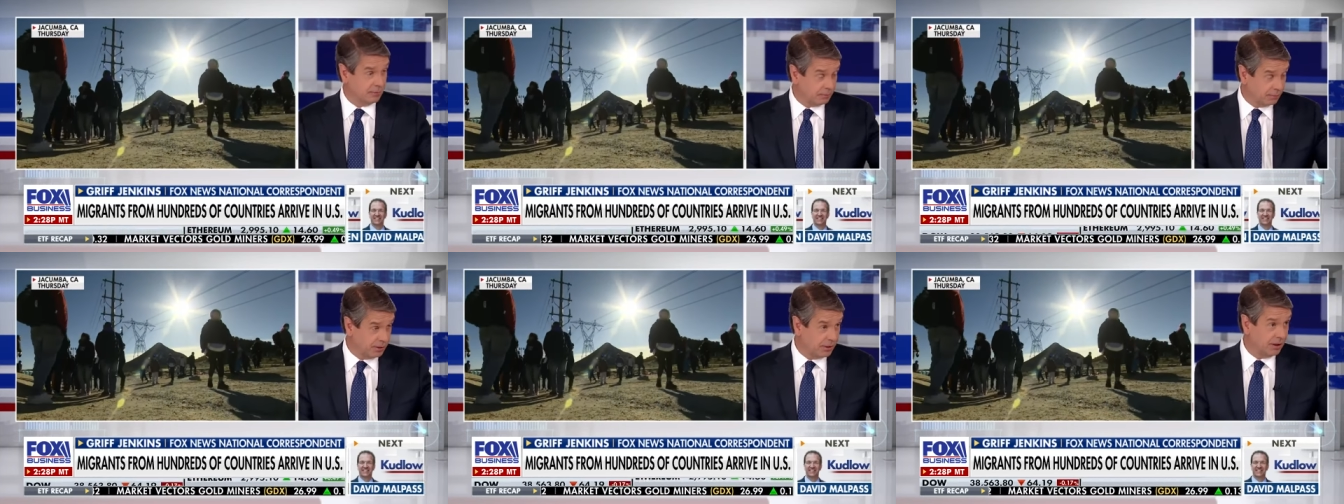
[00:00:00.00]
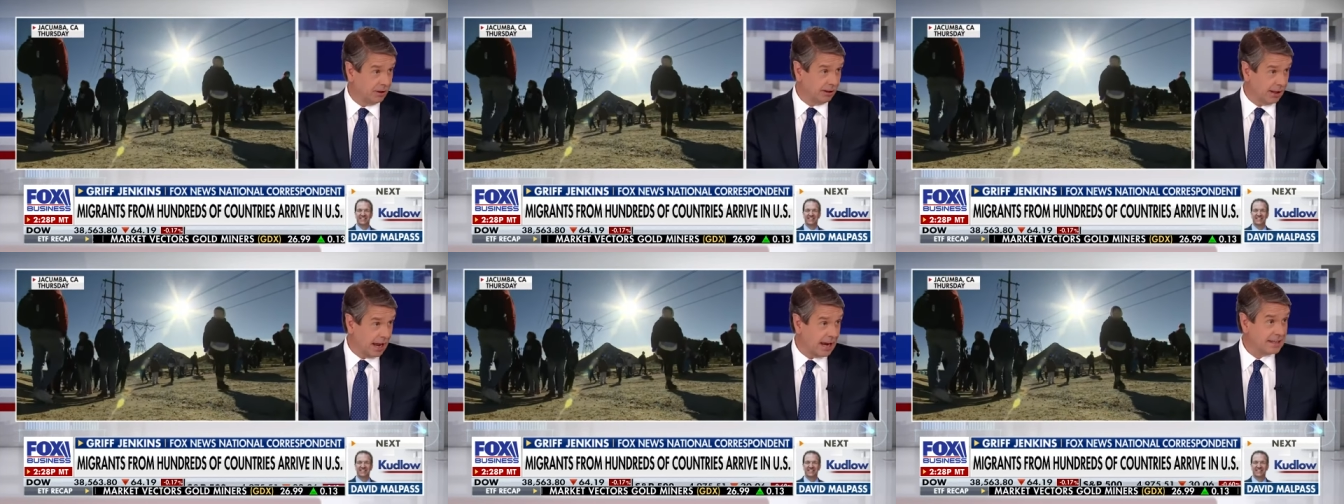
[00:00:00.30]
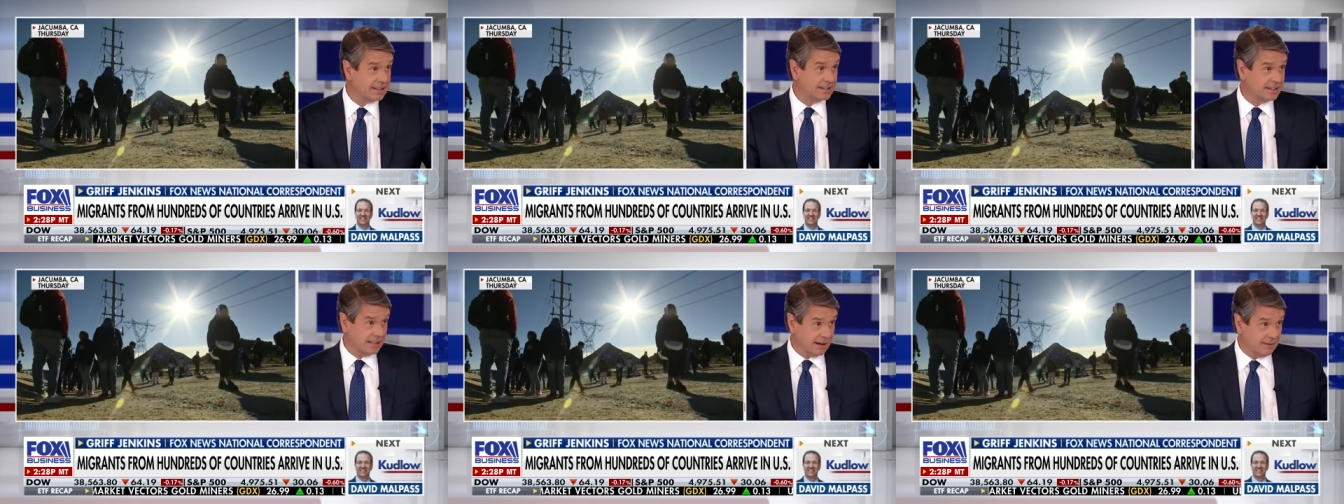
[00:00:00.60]
the
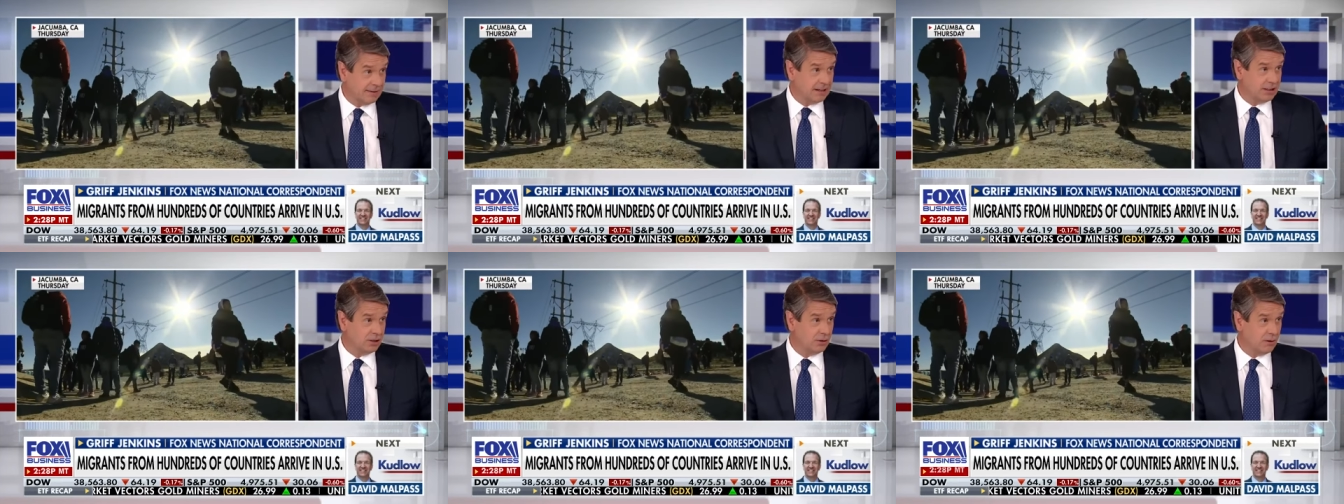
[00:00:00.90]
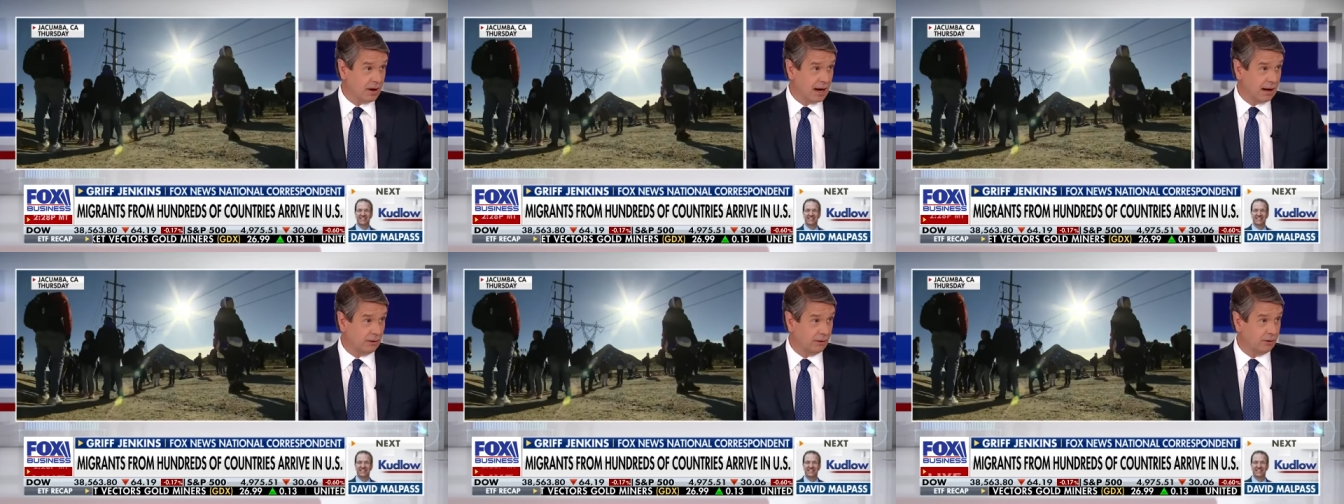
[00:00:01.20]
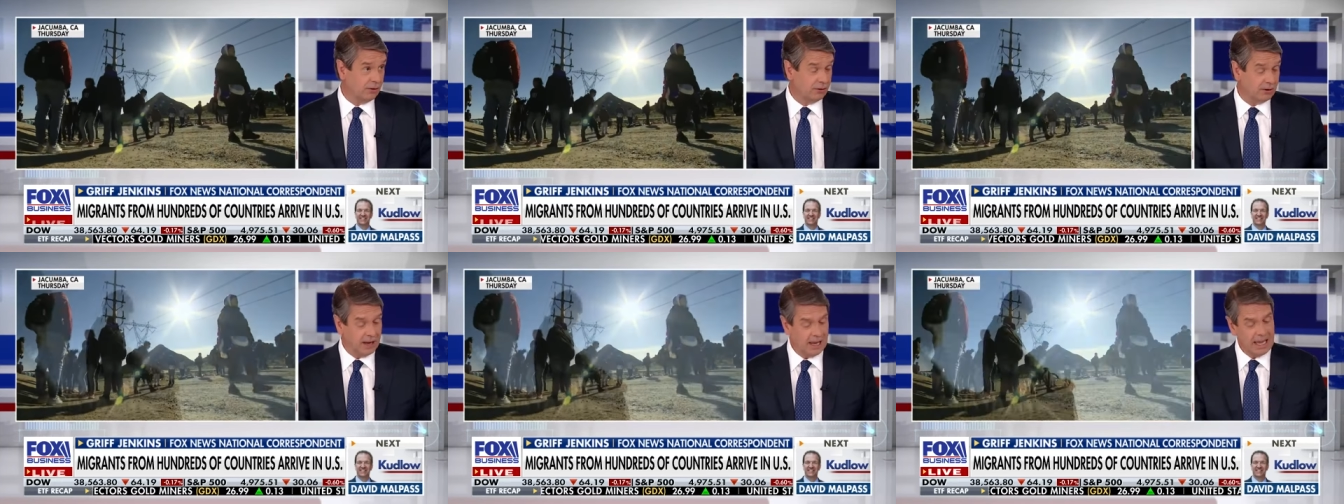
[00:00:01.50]
last 72
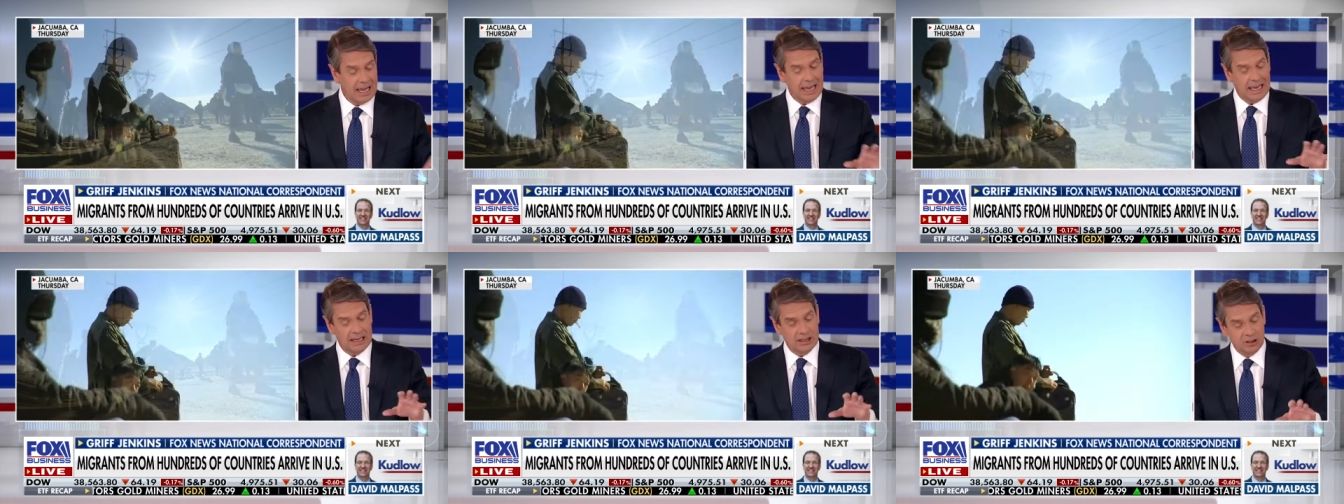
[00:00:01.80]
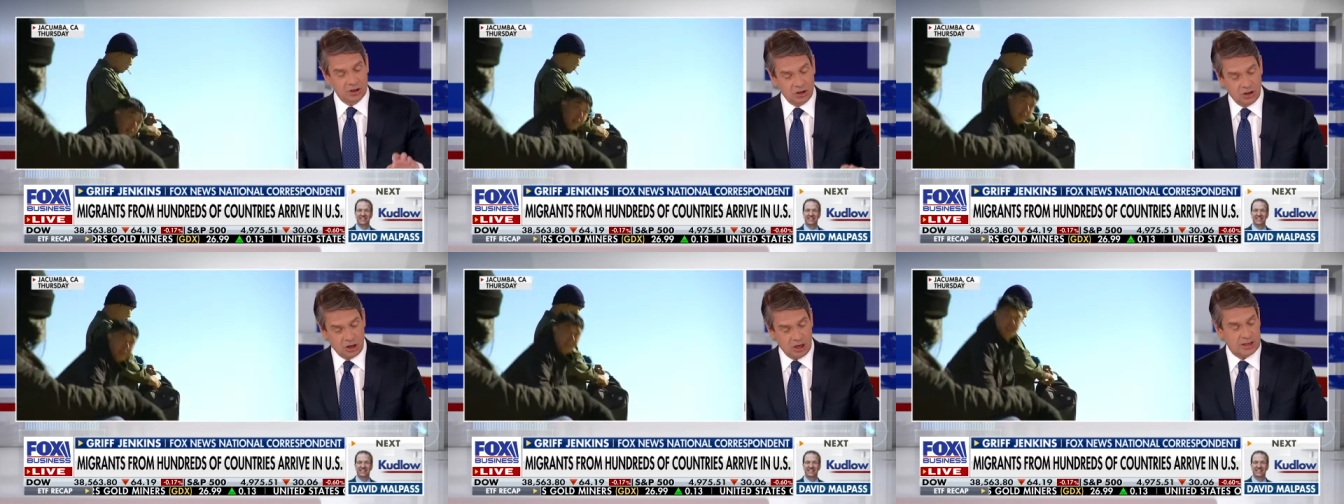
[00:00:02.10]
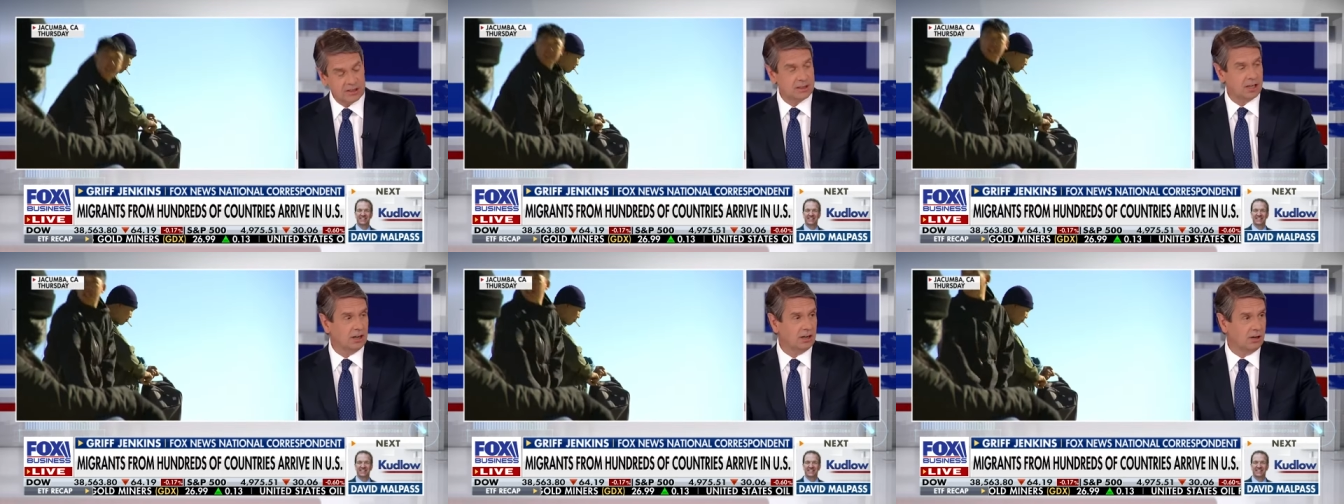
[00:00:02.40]
hours in
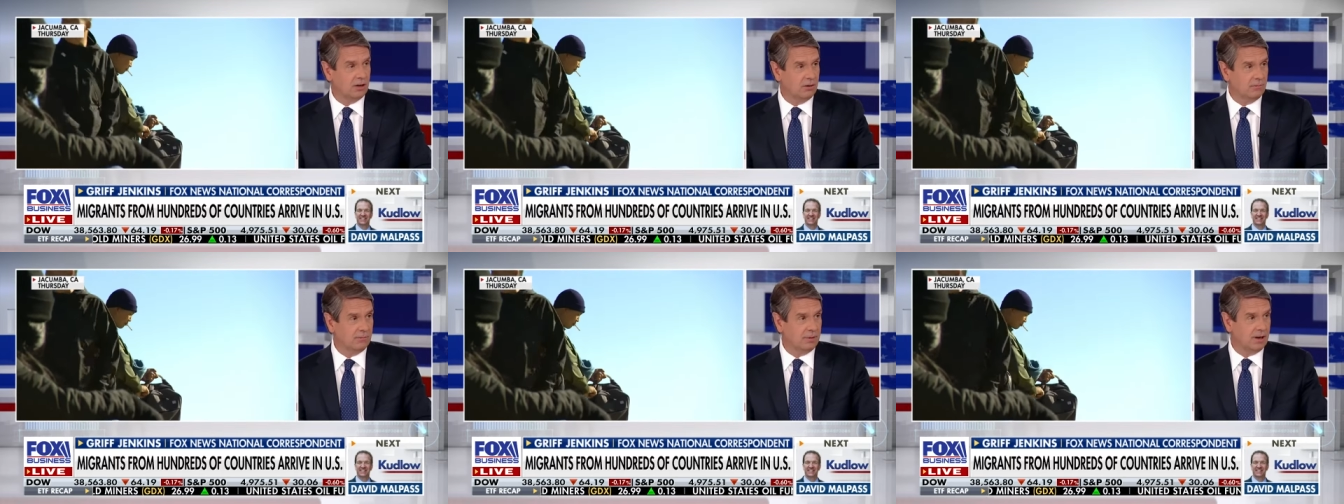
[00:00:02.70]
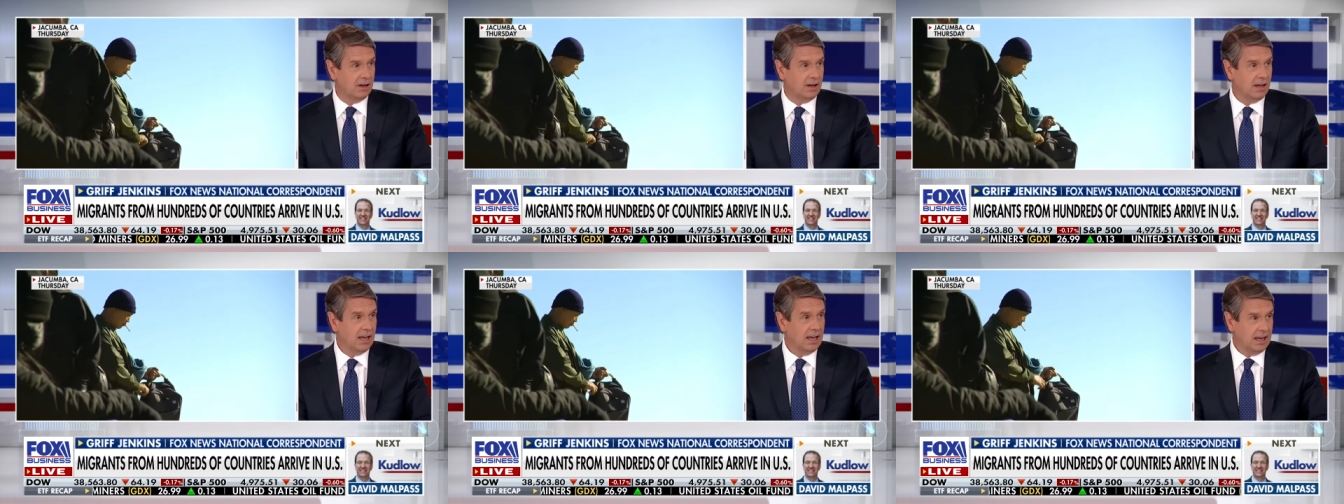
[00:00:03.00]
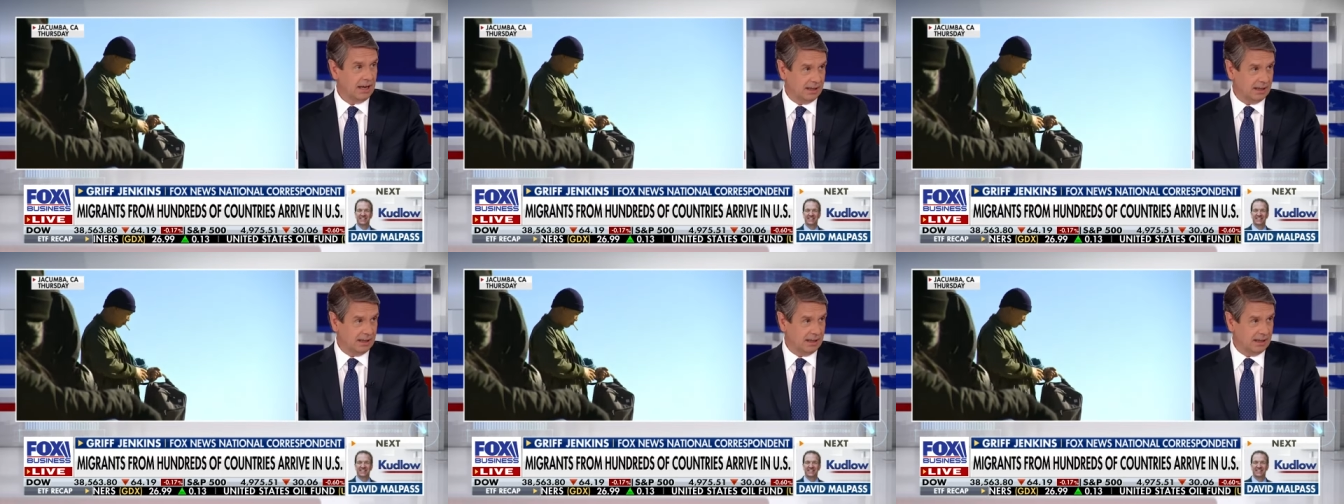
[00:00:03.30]
just Jacumba mm.